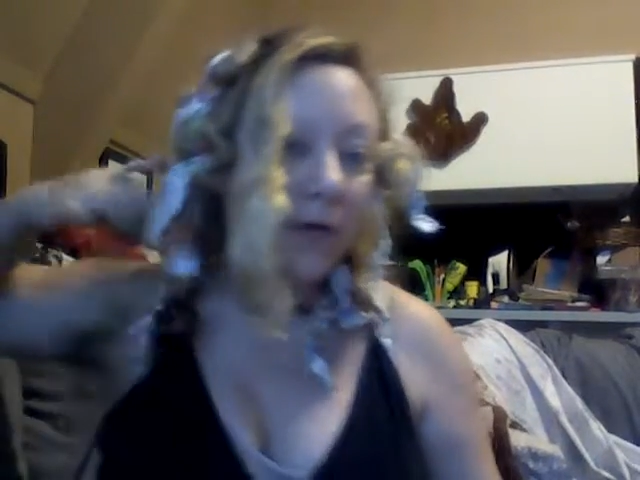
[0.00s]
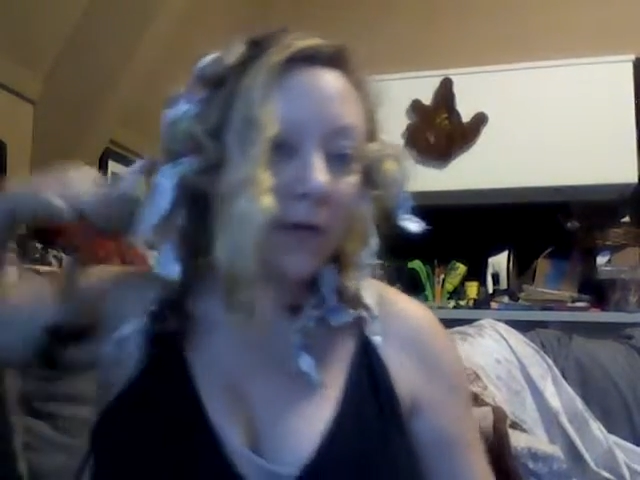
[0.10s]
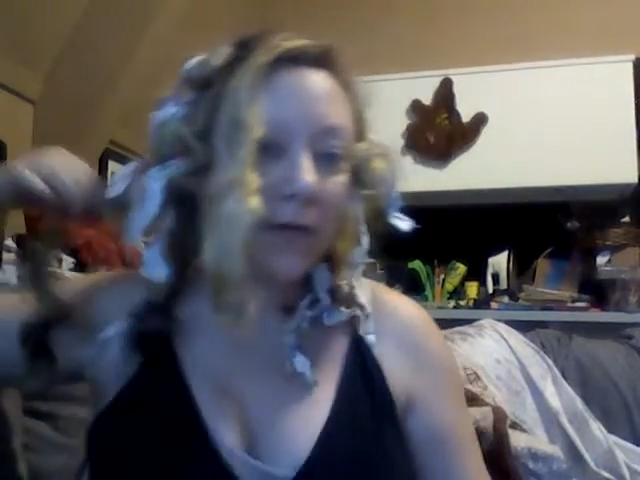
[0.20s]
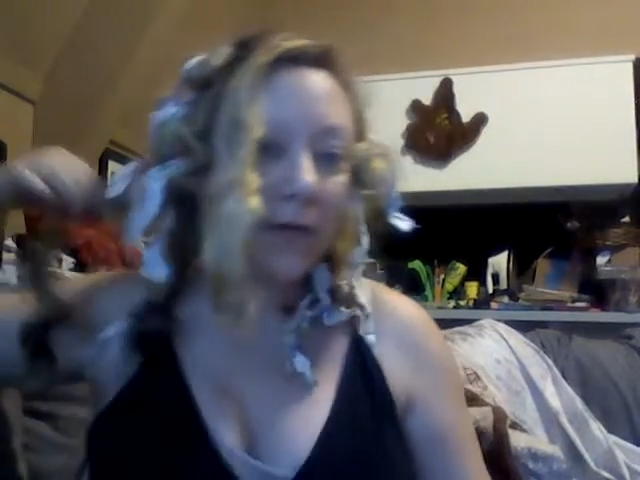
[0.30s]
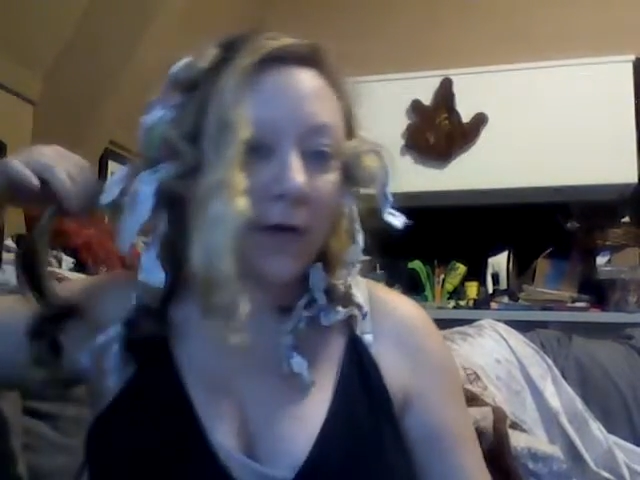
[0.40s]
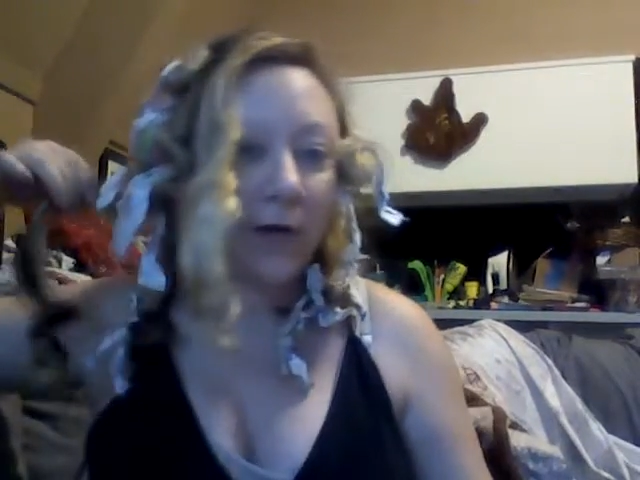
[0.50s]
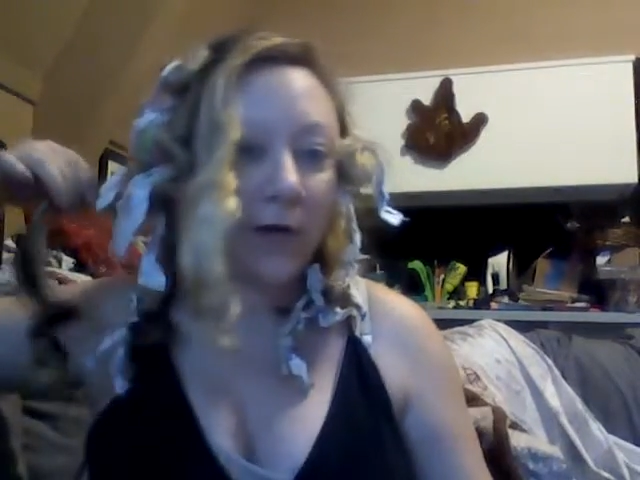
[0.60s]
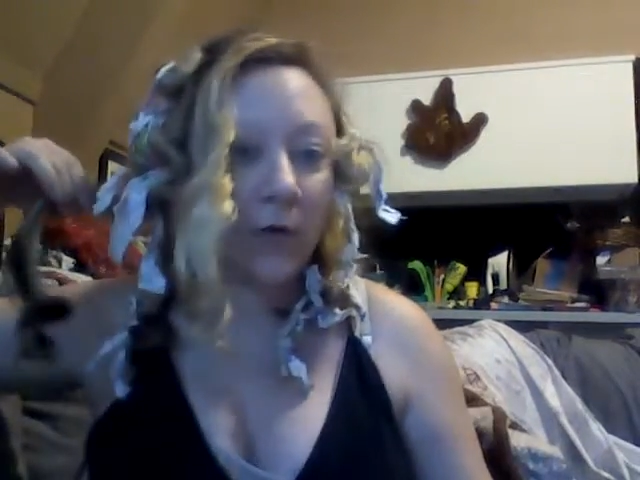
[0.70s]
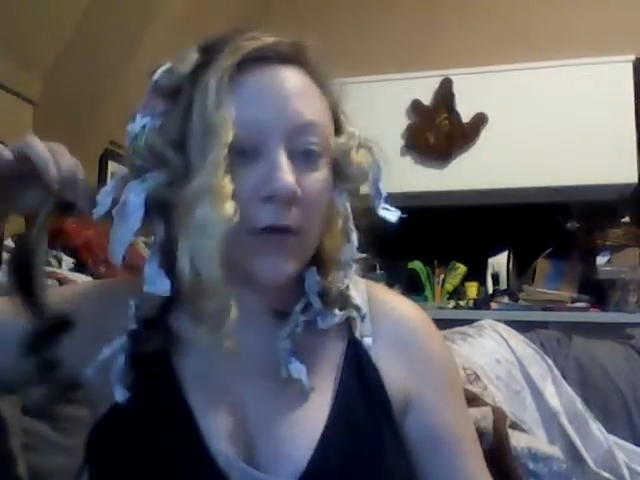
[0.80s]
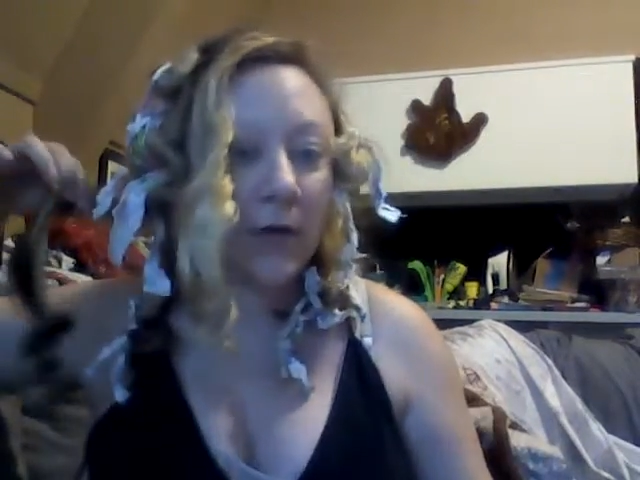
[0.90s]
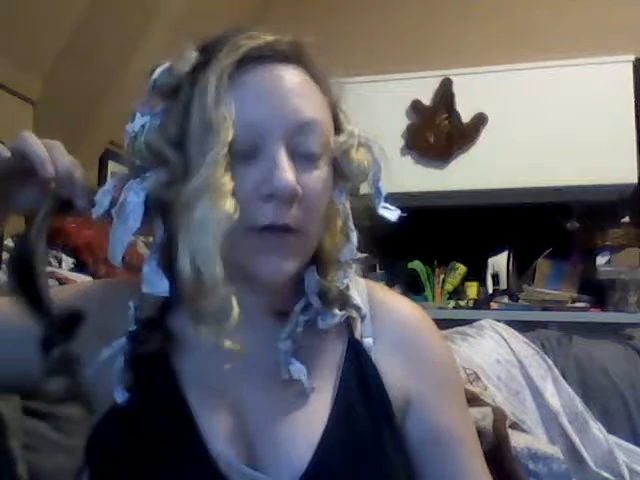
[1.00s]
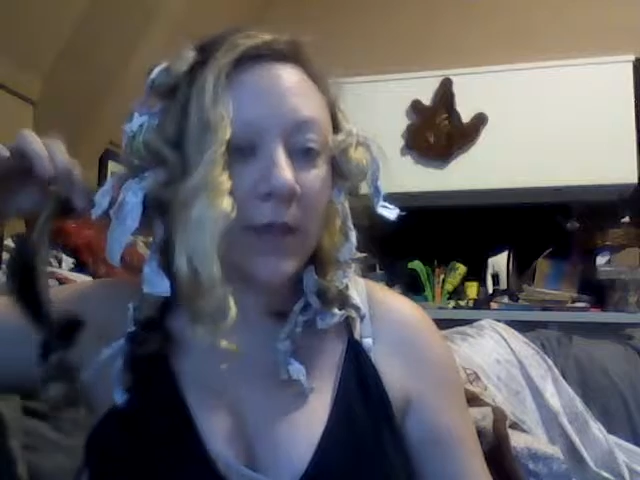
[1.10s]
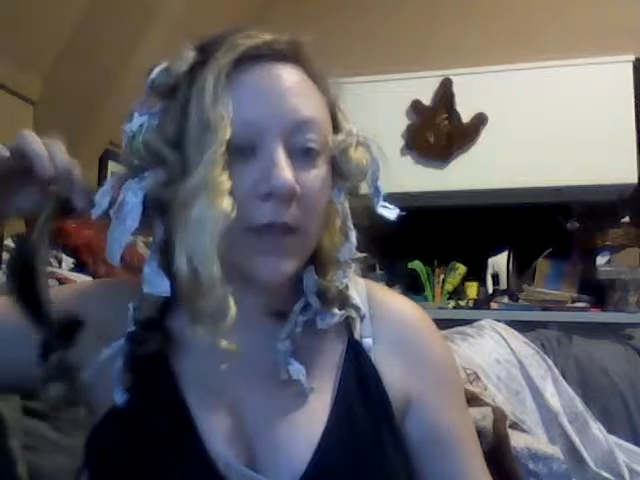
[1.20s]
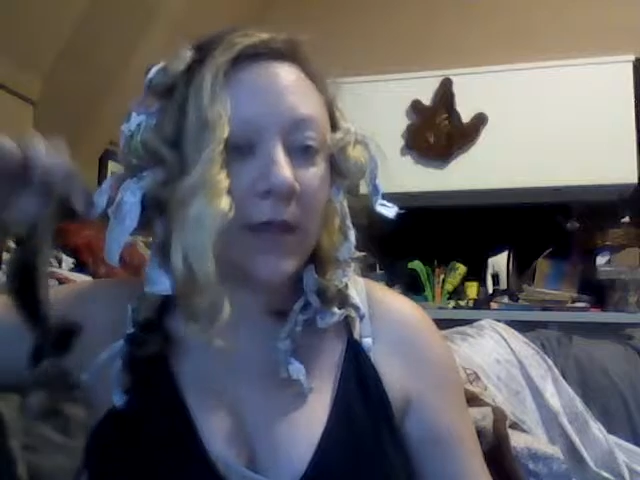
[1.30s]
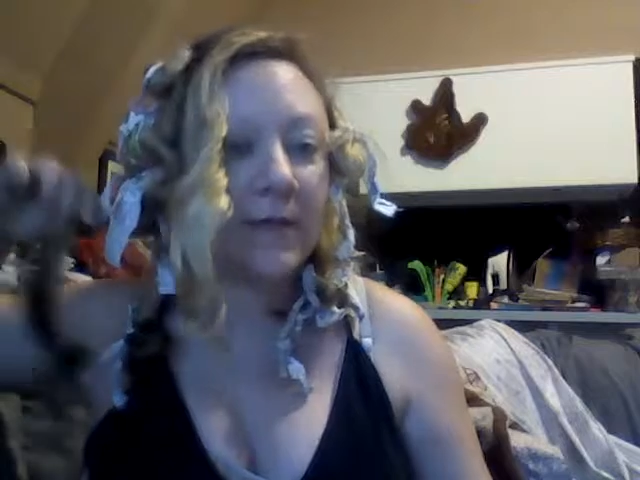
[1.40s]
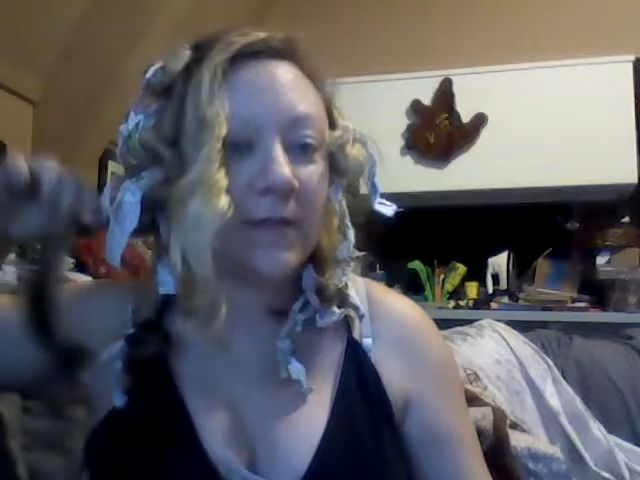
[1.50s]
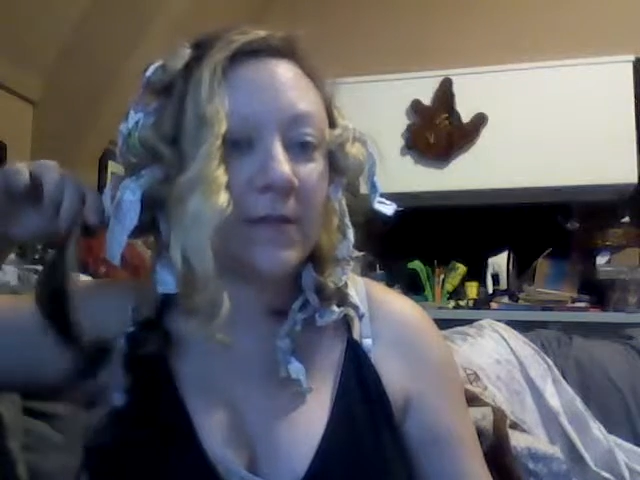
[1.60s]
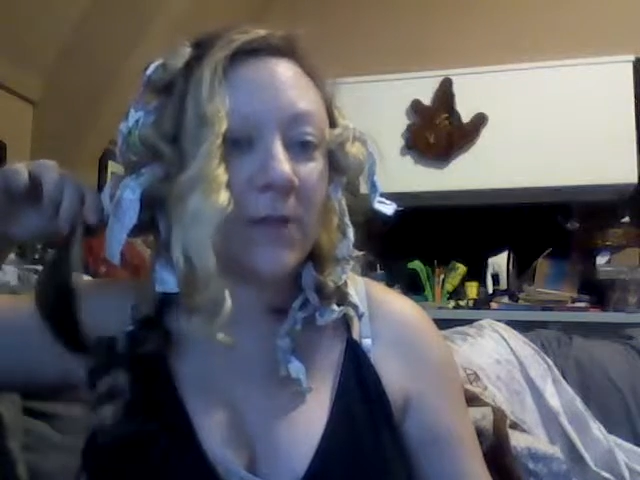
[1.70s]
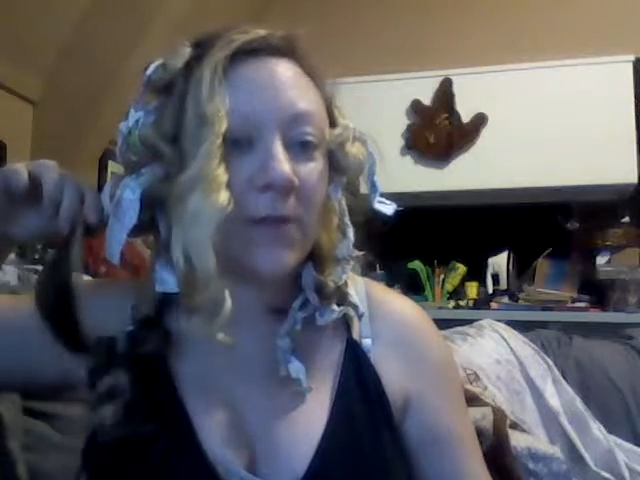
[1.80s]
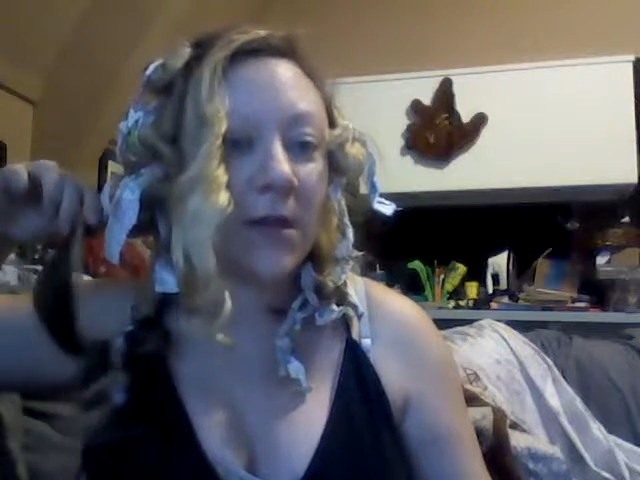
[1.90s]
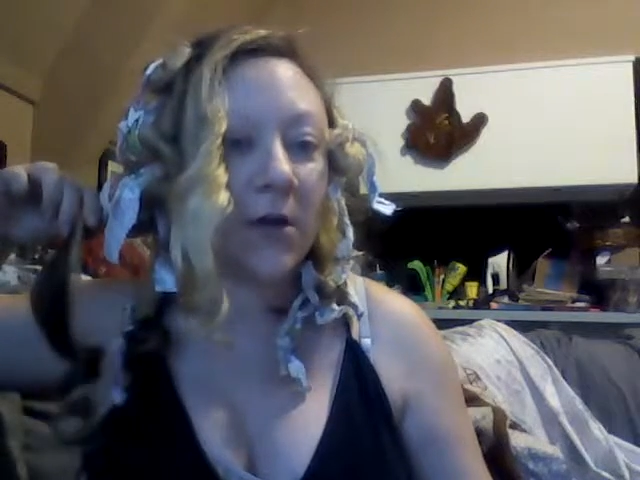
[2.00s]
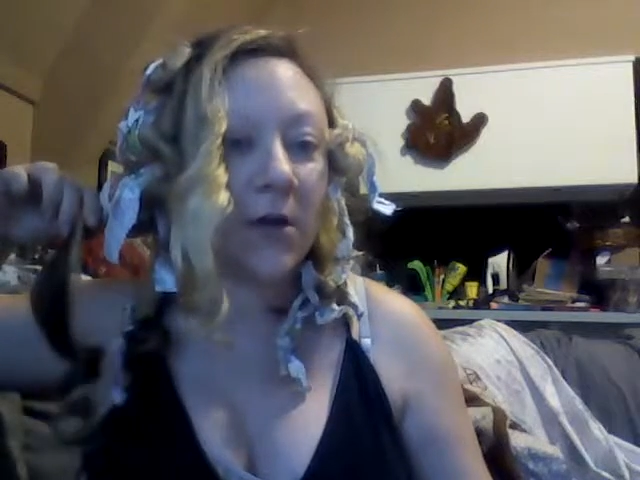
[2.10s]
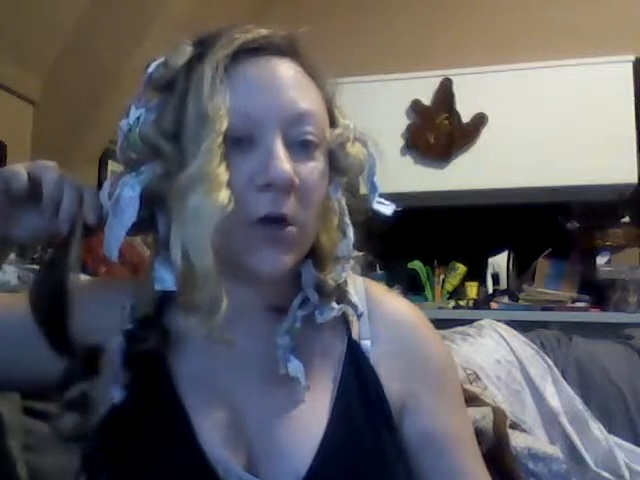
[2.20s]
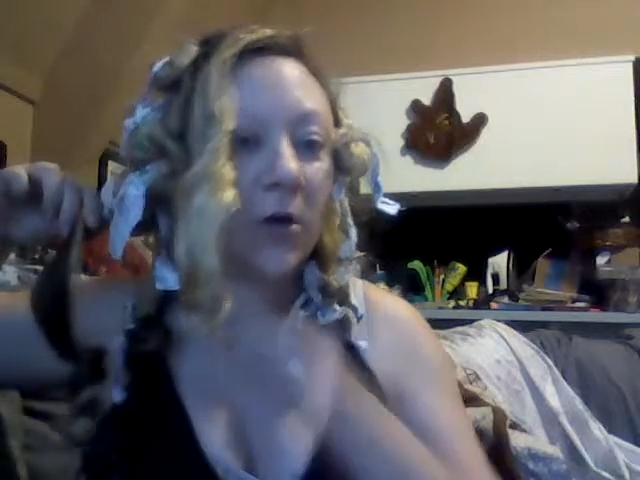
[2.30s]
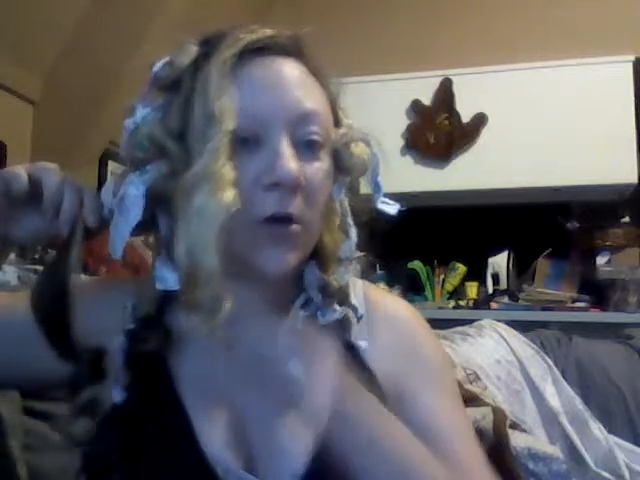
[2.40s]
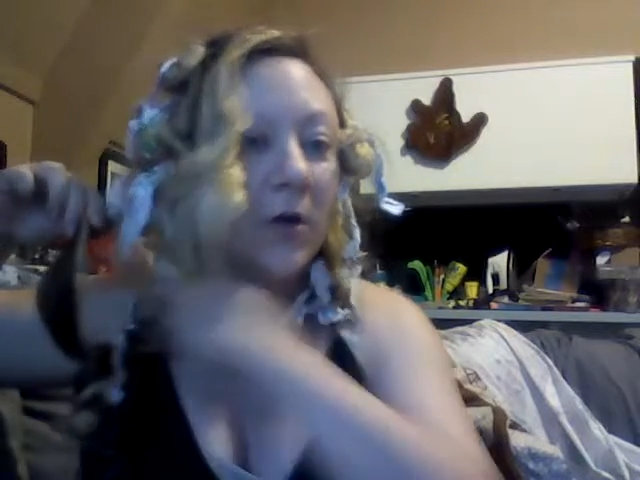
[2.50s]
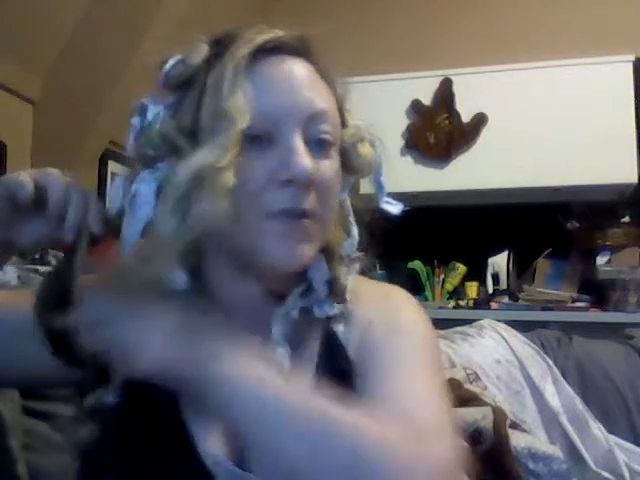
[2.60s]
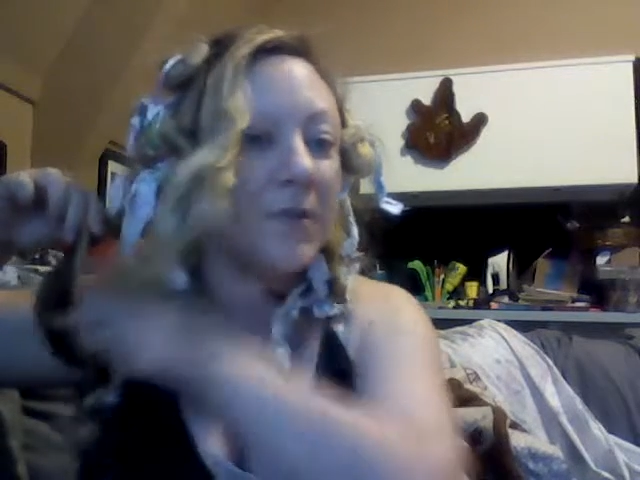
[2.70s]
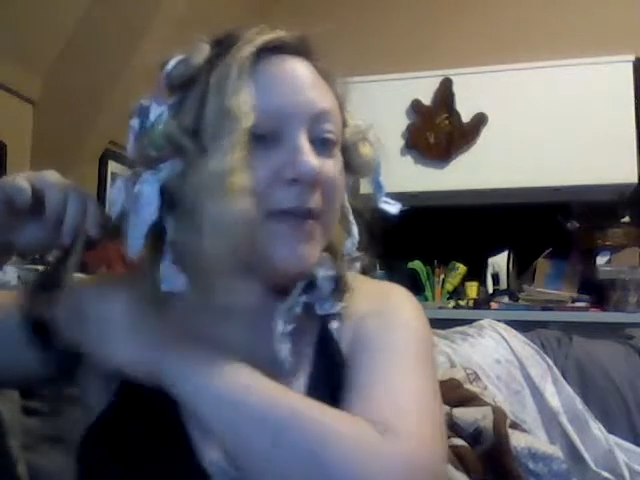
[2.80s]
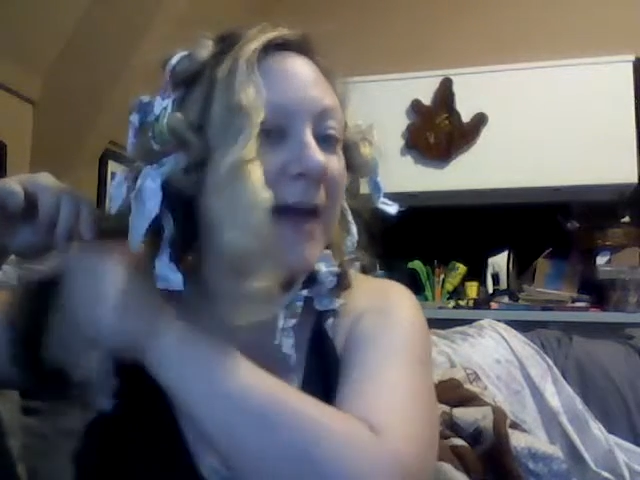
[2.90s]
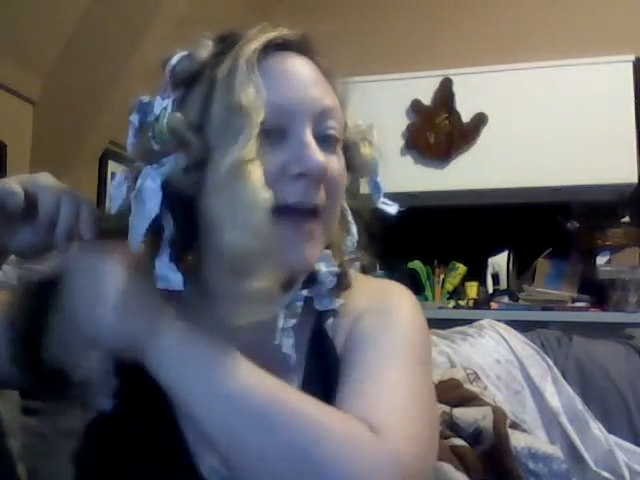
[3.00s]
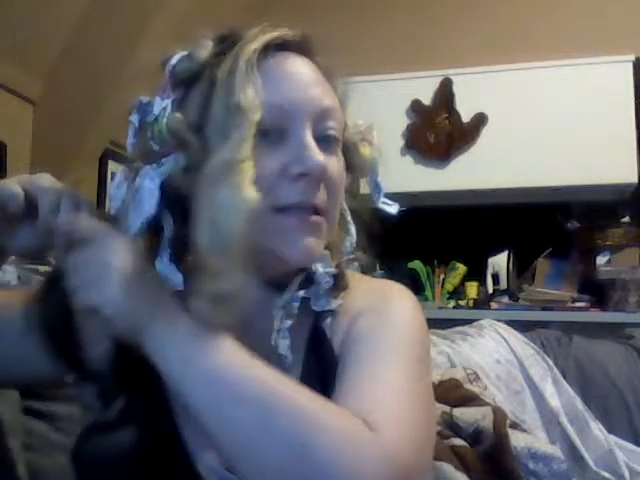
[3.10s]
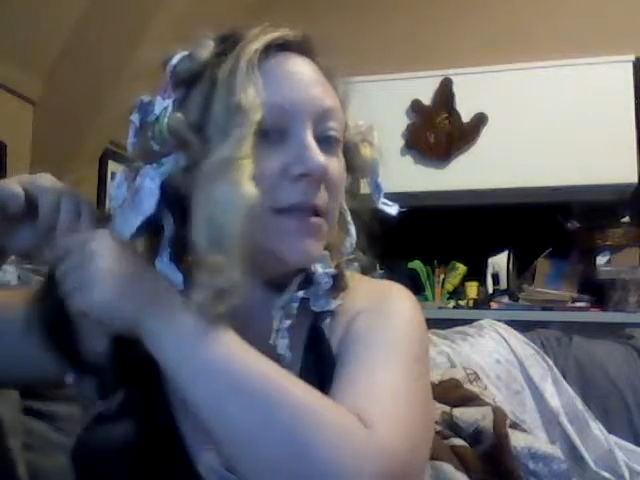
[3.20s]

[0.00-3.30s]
So this is one of the curls that